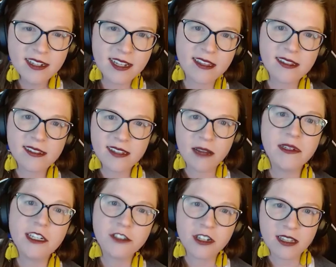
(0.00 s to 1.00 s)
to the same
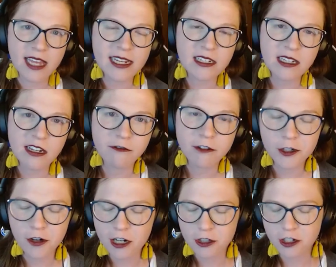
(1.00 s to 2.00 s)
digital ID
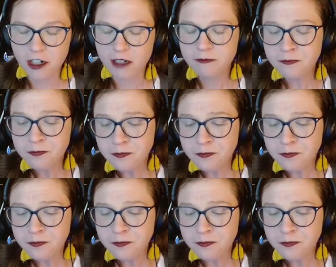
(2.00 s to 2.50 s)
infrastructure